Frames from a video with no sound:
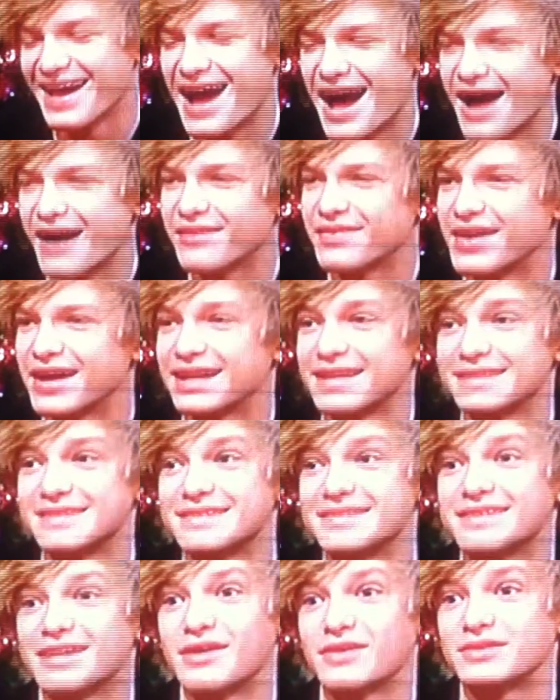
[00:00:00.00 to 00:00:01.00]
I've had it
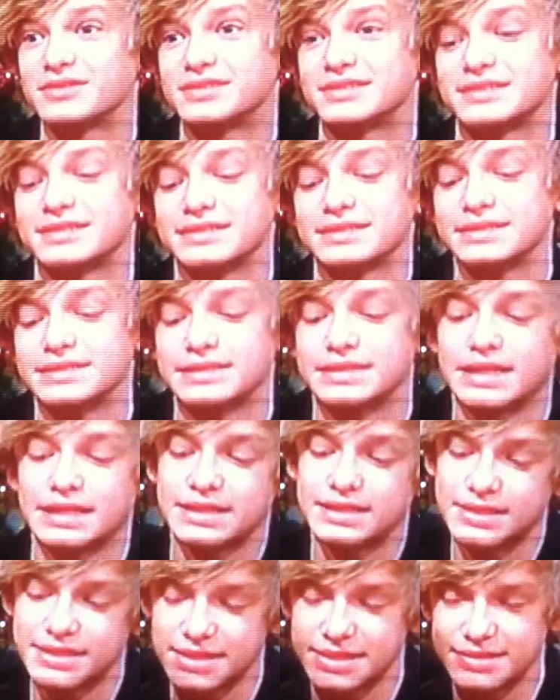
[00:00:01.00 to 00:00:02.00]
since I was, like,
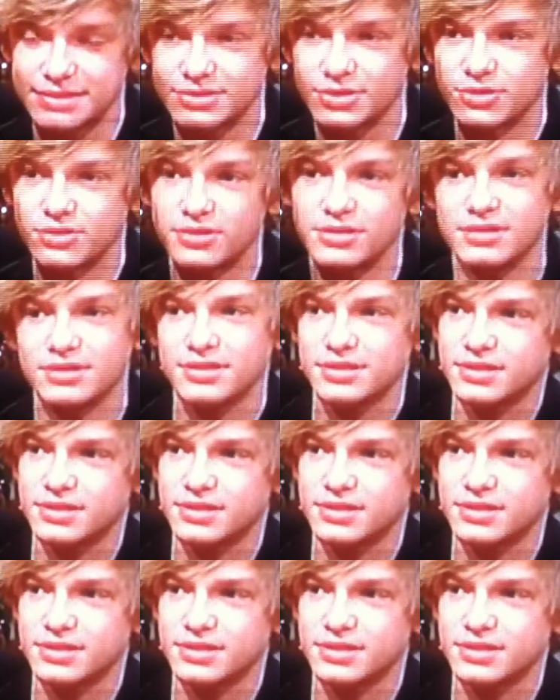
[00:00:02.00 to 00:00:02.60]
this tall.